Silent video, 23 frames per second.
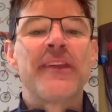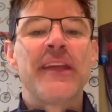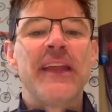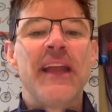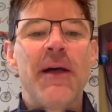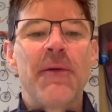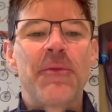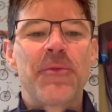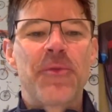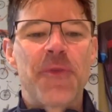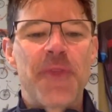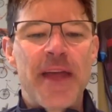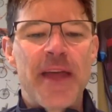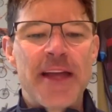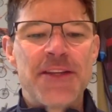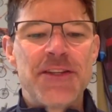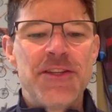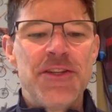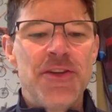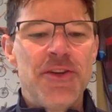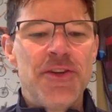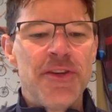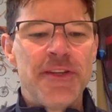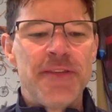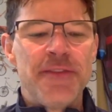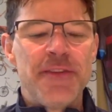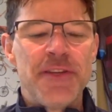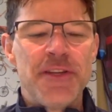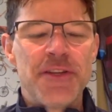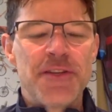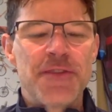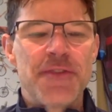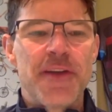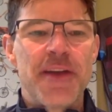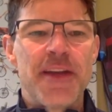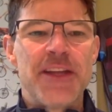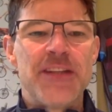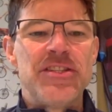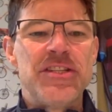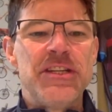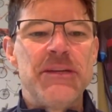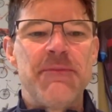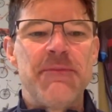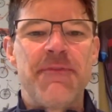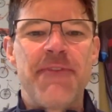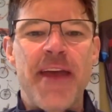that helps with that too is if you just find a
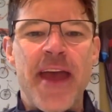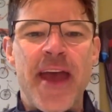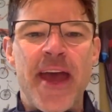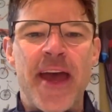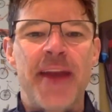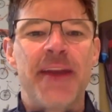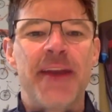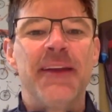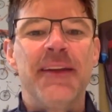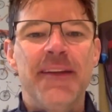cheap fan,